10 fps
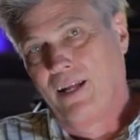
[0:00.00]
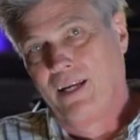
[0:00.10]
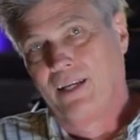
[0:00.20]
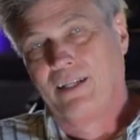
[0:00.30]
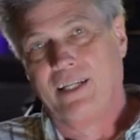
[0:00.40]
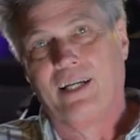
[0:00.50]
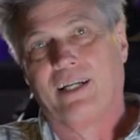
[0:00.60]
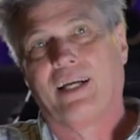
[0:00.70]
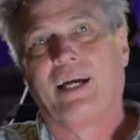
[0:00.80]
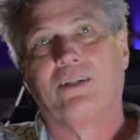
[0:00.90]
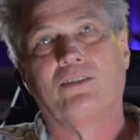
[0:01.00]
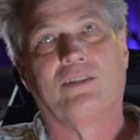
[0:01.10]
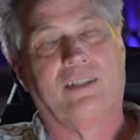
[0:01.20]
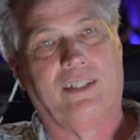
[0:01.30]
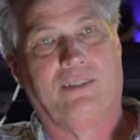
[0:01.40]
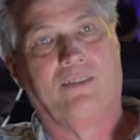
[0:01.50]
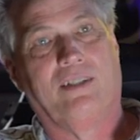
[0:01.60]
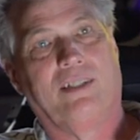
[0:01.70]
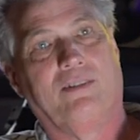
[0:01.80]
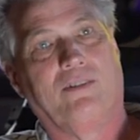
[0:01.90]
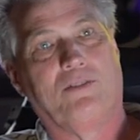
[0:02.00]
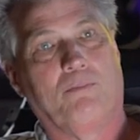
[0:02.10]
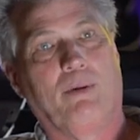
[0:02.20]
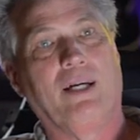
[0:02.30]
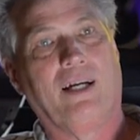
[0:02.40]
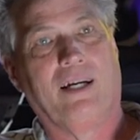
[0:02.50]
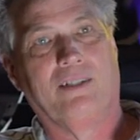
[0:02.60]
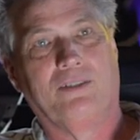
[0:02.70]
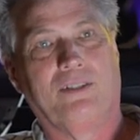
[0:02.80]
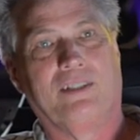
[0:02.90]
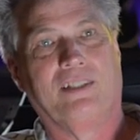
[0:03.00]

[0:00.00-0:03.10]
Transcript: And he had a couch that was a pink couch,